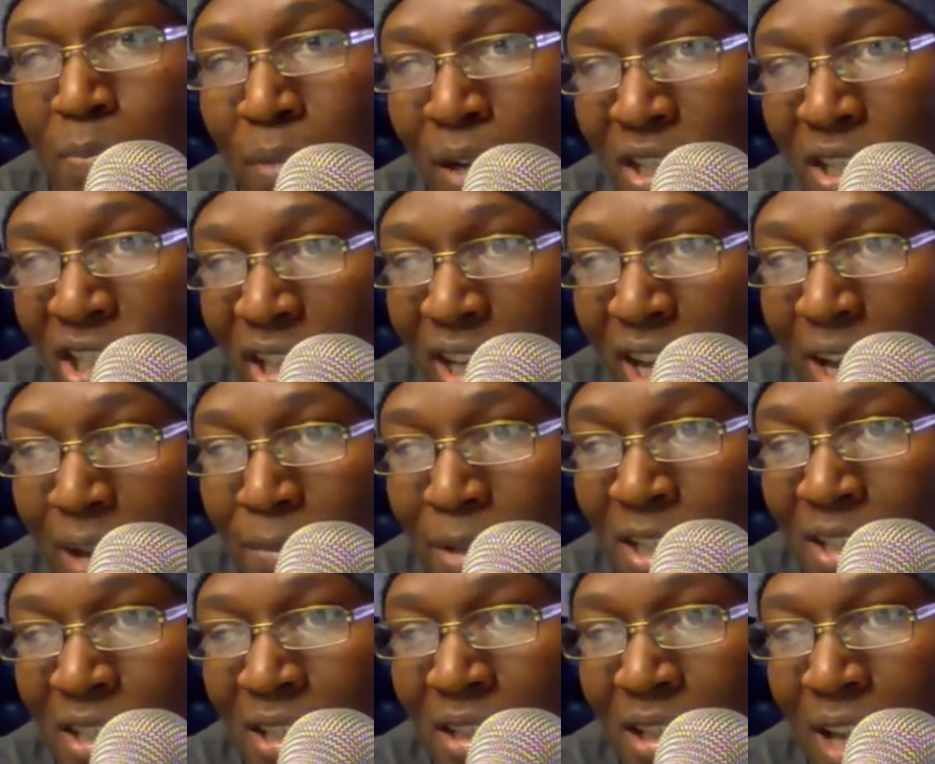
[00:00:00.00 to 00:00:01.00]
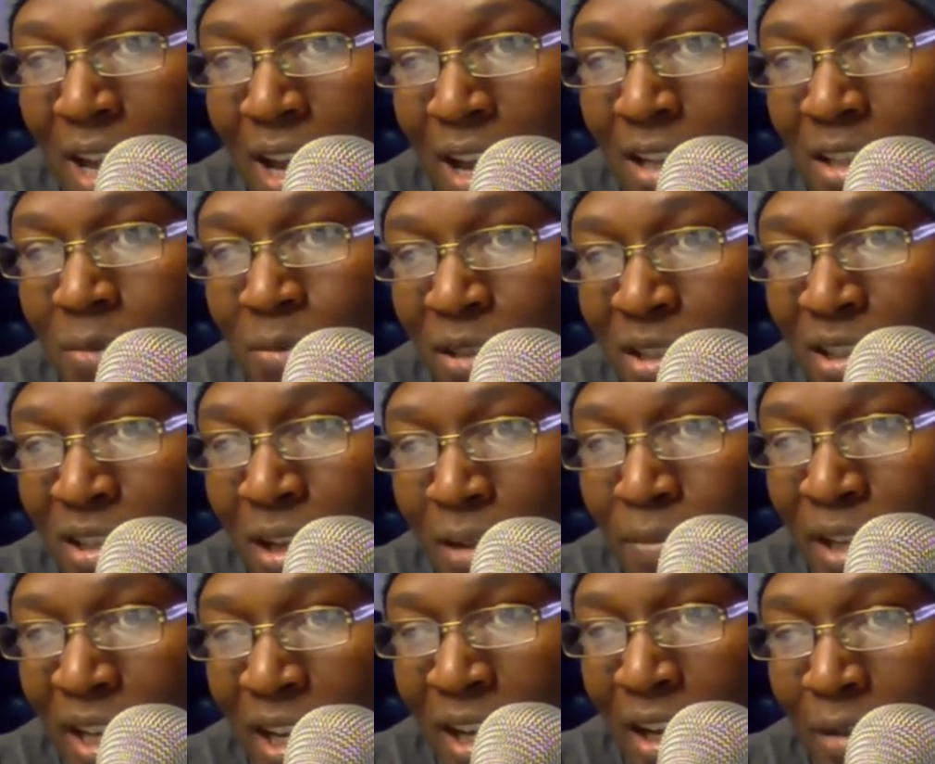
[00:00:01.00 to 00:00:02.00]
Budget gaming is in the house. What's up,
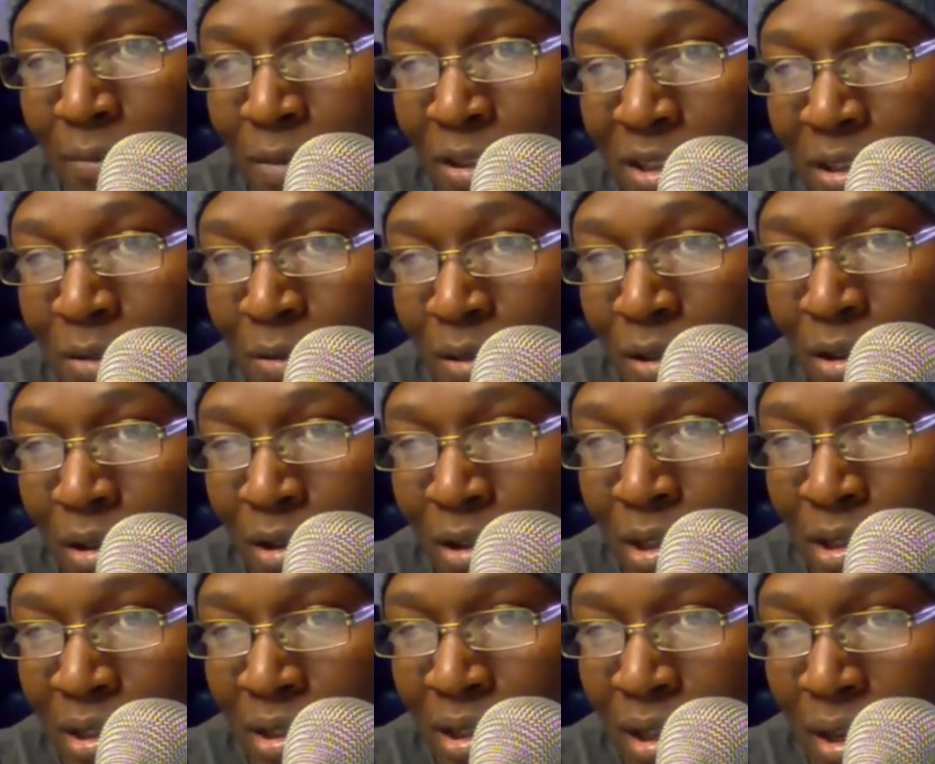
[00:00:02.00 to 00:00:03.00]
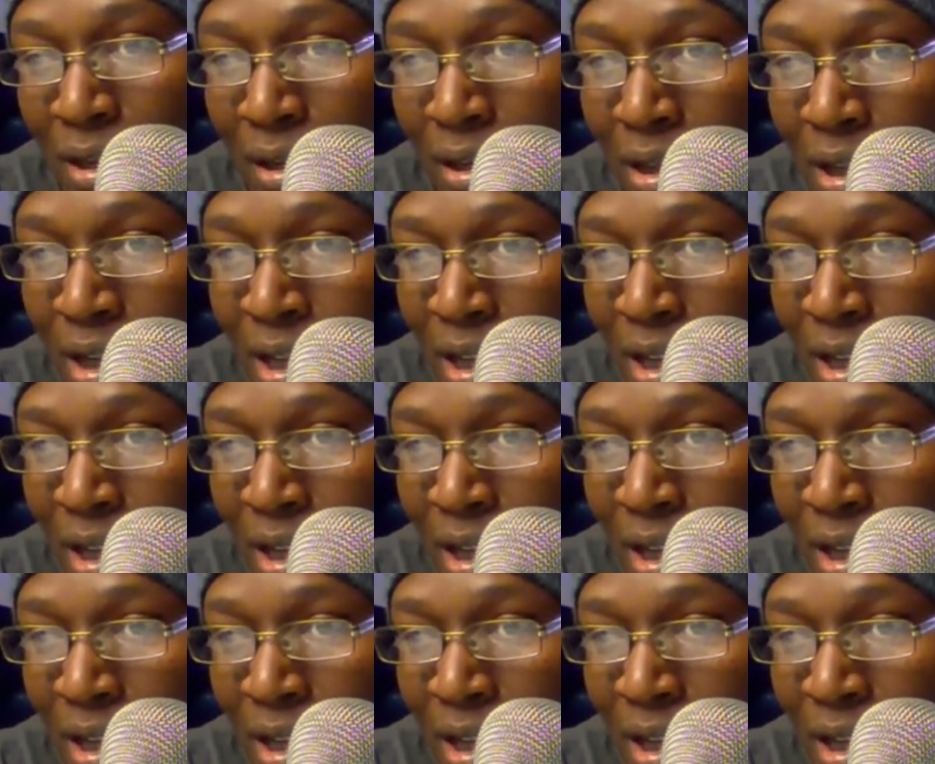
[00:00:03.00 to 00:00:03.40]
Ian? What's going on, sir?